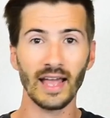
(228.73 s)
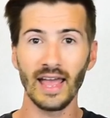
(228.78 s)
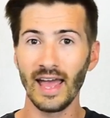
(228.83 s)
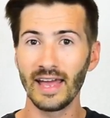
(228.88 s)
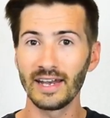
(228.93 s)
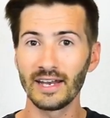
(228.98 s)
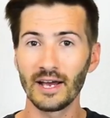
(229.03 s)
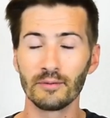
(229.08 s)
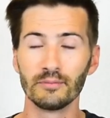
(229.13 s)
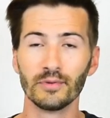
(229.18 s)

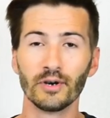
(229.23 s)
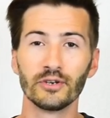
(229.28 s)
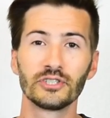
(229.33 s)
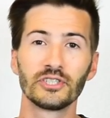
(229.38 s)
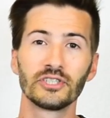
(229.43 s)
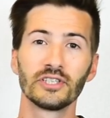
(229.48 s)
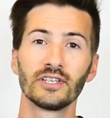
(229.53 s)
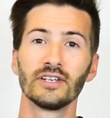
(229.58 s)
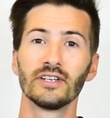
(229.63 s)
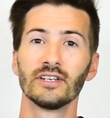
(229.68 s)
hand out
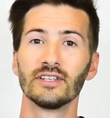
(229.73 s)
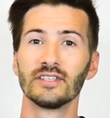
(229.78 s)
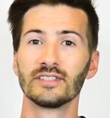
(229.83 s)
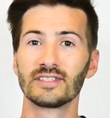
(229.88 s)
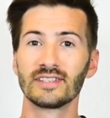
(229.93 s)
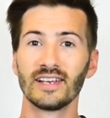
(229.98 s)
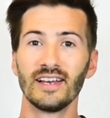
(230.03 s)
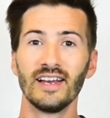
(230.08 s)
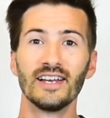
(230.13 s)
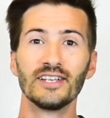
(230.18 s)

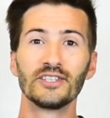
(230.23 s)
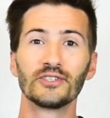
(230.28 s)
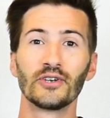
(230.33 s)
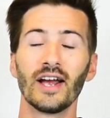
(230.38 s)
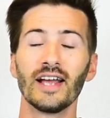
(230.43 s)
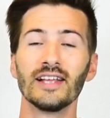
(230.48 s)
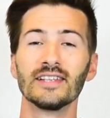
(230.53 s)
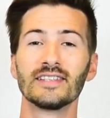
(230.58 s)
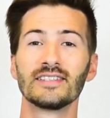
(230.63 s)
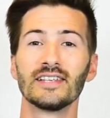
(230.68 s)
brochures,
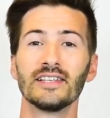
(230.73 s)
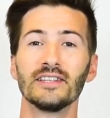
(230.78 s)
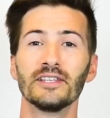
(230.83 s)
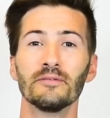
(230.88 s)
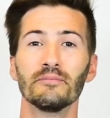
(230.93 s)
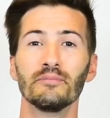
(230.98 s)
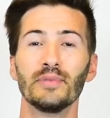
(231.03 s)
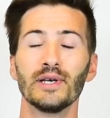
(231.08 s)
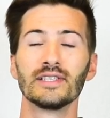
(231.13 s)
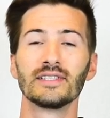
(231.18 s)
try and send
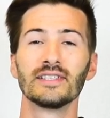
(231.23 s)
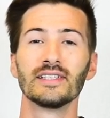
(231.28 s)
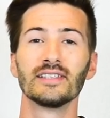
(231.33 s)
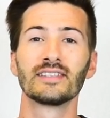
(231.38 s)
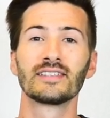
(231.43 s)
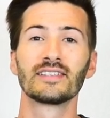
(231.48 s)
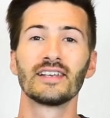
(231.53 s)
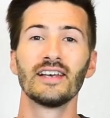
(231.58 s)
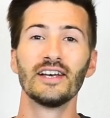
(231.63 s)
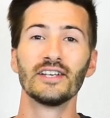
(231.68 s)
them
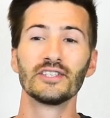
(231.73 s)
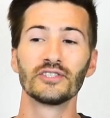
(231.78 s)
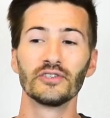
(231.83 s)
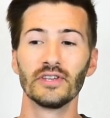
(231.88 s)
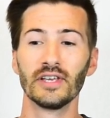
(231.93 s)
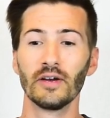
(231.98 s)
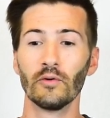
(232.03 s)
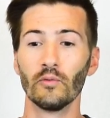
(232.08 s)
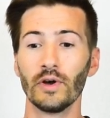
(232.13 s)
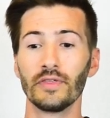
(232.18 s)
business so
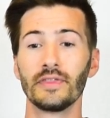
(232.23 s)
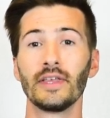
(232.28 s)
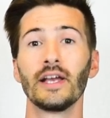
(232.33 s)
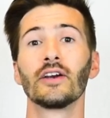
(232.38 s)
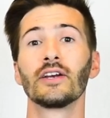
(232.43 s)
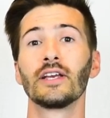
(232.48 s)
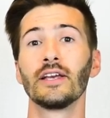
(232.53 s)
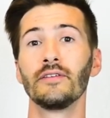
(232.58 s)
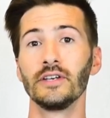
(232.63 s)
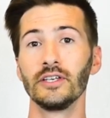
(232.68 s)
that what
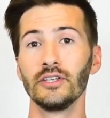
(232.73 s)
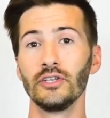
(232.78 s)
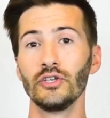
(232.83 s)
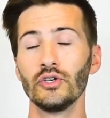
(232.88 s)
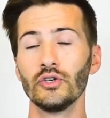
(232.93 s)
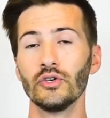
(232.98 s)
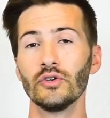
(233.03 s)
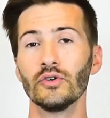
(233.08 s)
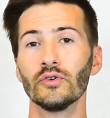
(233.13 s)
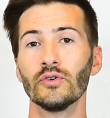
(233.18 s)
they're giving
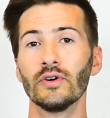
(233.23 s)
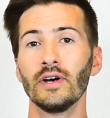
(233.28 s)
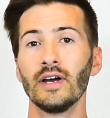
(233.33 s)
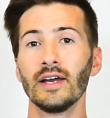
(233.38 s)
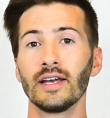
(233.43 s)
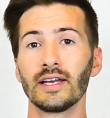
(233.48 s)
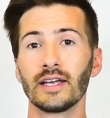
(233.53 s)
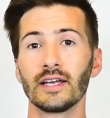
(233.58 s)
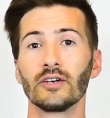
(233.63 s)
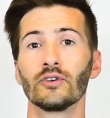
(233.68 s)
you
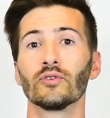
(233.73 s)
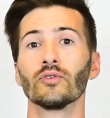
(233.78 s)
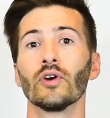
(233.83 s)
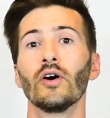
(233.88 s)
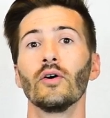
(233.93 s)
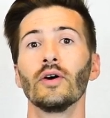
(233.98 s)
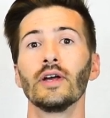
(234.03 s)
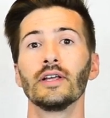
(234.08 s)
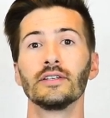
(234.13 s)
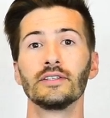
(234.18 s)
can
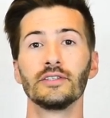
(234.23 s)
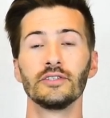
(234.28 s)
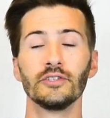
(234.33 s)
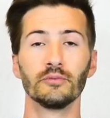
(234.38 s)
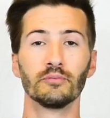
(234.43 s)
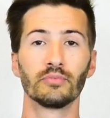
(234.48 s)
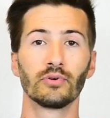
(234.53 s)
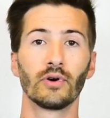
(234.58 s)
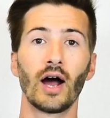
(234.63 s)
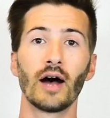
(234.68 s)
grow
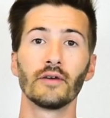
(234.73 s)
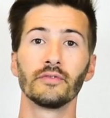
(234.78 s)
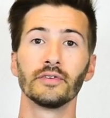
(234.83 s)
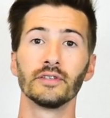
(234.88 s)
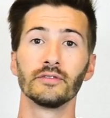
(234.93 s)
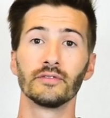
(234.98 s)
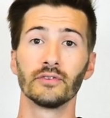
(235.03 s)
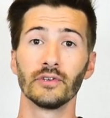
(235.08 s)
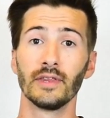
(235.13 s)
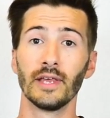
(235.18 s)
into
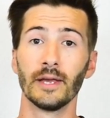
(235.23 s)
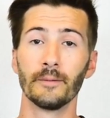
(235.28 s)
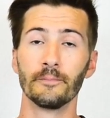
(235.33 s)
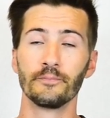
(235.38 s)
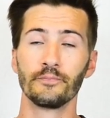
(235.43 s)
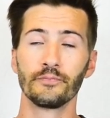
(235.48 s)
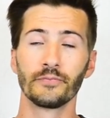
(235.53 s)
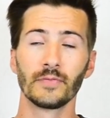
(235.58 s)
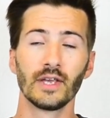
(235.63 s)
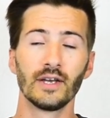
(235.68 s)
profit for them.
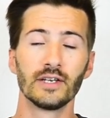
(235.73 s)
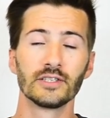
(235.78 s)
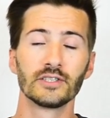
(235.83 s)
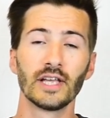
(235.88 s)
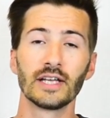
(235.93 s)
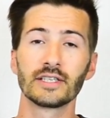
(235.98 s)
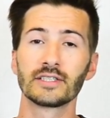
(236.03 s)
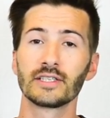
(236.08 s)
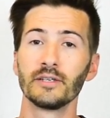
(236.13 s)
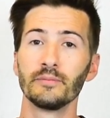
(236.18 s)

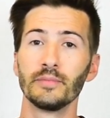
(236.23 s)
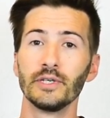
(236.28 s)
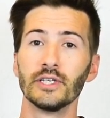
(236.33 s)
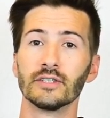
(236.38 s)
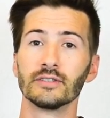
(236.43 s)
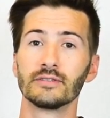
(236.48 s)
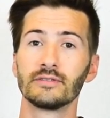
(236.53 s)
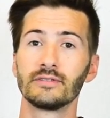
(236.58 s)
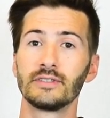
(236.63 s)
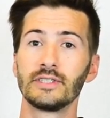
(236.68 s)
So that's going to be
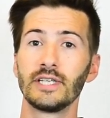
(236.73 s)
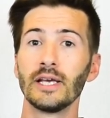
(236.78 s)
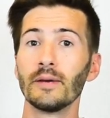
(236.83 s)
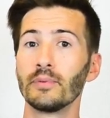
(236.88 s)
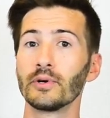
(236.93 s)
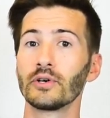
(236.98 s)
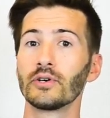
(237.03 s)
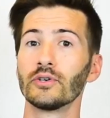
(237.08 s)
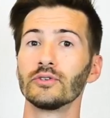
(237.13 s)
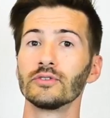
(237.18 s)
your
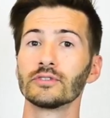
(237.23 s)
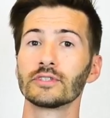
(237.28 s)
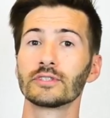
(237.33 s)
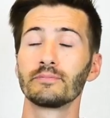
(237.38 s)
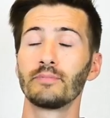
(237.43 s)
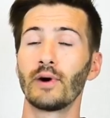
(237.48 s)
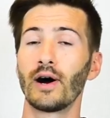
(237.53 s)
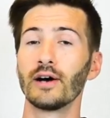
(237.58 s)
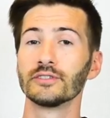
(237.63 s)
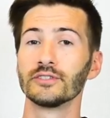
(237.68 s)
typical
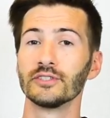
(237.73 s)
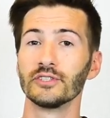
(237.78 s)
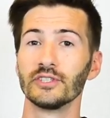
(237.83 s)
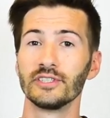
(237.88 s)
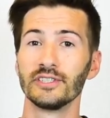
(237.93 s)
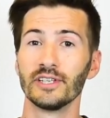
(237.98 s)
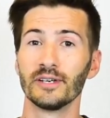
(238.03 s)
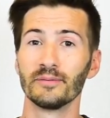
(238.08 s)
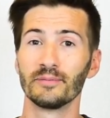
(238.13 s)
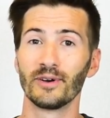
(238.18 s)

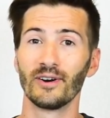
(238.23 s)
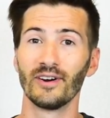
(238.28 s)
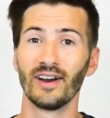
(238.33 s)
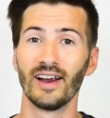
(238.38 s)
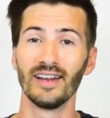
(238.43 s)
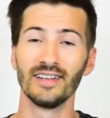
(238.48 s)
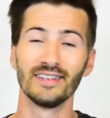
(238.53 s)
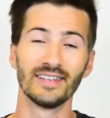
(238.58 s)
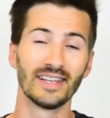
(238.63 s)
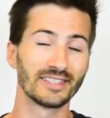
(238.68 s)
sponsorship, all
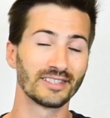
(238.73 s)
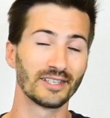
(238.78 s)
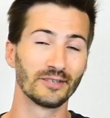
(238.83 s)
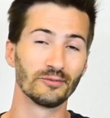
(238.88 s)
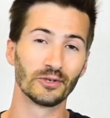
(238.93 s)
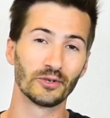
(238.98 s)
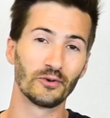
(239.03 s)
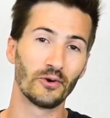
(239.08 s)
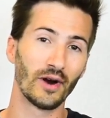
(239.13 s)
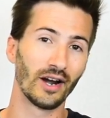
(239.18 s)
right? That's going
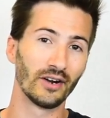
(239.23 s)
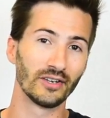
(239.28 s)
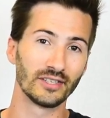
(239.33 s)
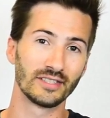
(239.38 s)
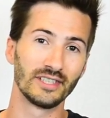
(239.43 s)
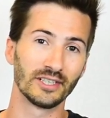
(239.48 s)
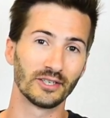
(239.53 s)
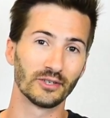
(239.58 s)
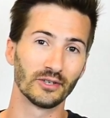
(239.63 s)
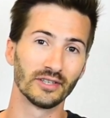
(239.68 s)
to require a
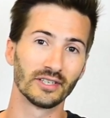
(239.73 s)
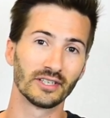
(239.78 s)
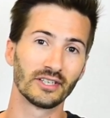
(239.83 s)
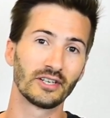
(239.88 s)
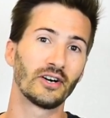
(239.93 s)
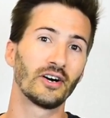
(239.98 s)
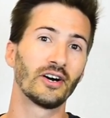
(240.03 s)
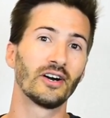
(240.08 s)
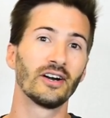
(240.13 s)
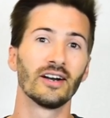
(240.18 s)
sticker on the
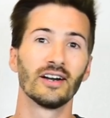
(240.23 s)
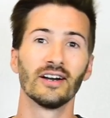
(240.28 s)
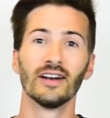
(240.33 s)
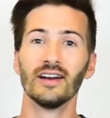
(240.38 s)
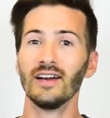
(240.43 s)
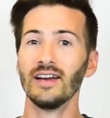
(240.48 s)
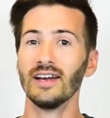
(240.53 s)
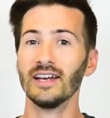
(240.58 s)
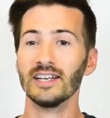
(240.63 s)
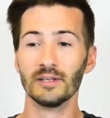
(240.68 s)
car.
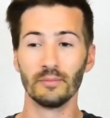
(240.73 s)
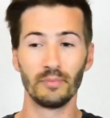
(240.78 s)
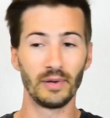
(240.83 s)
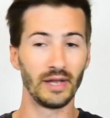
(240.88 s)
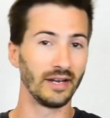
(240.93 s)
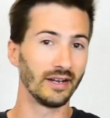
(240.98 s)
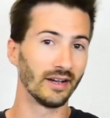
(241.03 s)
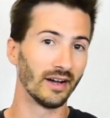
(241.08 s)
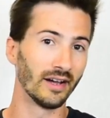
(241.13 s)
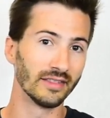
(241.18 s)

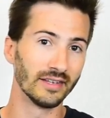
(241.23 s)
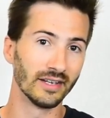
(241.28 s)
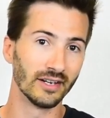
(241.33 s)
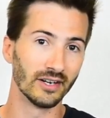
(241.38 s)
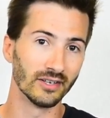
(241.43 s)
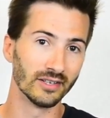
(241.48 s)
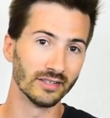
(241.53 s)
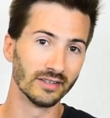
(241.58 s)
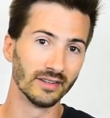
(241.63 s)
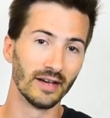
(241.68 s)
Depending on
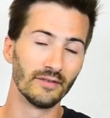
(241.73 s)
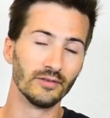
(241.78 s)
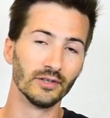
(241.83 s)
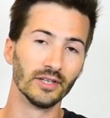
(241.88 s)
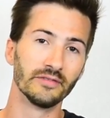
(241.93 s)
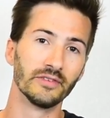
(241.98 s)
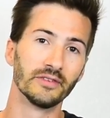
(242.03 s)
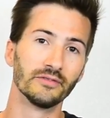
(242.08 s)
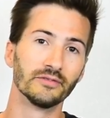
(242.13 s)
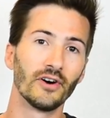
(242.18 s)
their
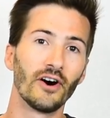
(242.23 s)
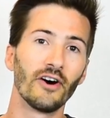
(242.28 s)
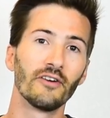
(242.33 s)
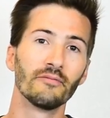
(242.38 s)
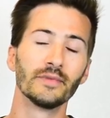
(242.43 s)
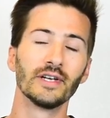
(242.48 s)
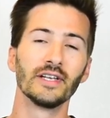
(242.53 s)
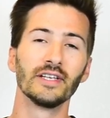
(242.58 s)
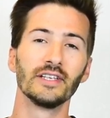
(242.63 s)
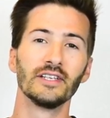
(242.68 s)
level of
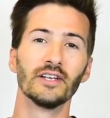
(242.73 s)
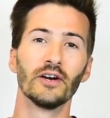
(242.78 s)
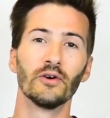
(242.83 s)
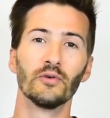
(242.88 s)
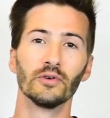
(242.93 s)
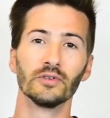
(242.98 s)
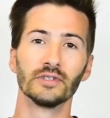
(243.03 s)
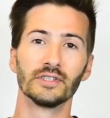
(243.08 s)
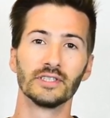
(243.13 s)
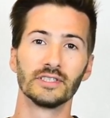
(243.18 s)
involvement, you know, will